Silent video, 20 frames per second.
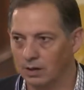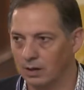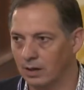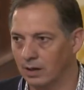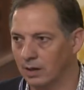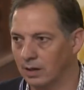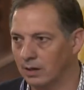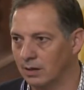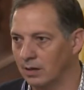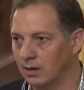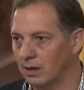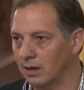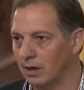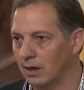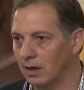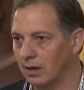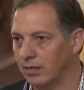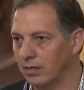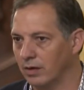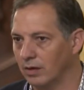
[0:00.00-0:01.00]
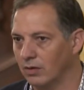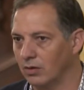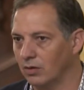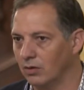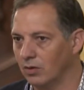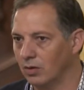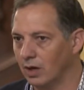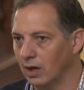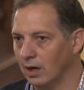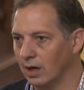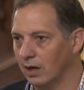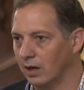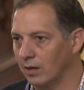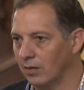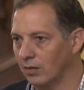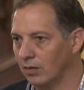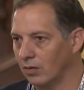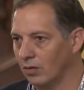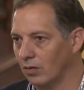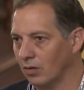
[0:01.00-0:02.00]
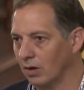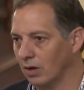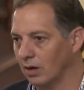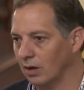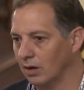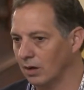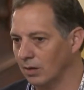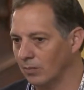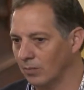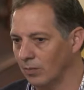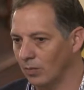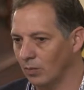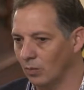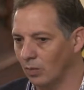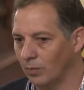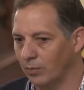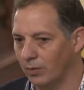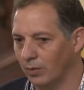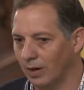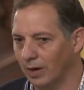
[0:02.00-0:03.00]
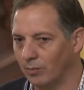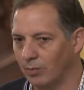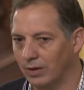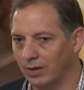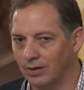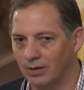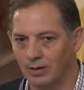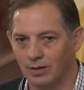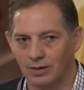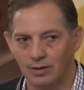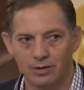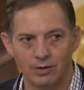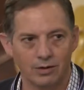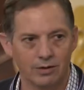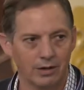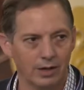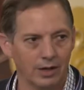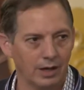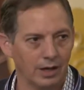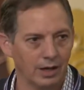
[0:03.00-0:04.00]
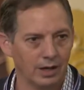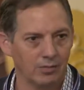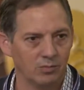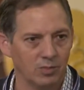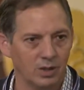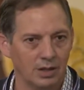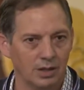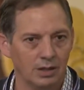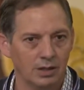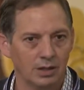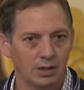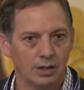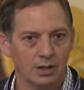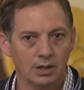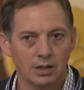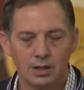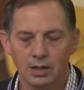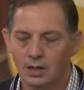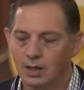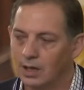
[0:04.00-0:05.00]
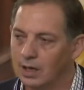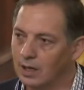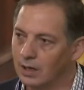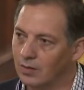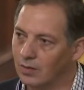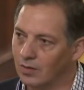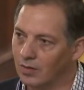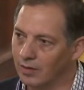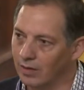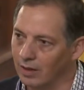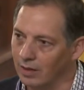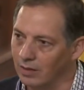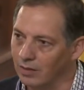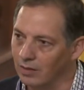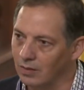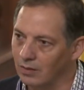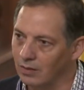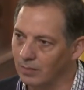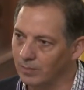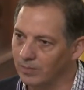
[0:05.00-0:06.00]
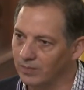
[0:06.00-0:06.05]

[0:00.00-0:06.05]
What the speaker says: and I think you guys will probably are already ahead of me. And it's this.